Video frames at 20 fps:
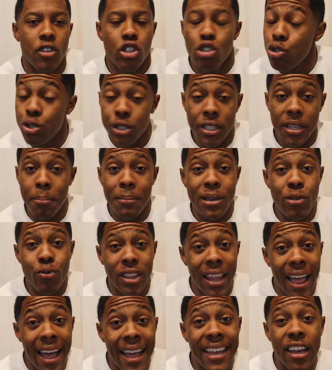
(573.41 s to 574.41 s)
You shouldn't be
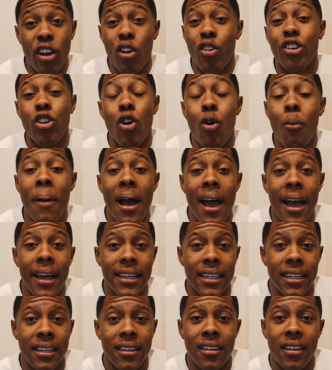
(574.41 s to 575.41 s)
reliant on
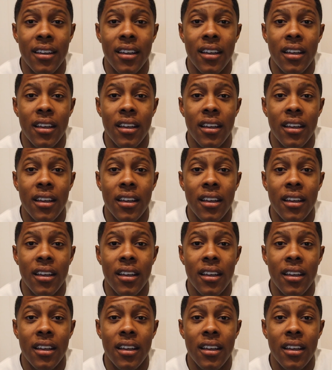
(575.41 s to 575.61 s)
nobody.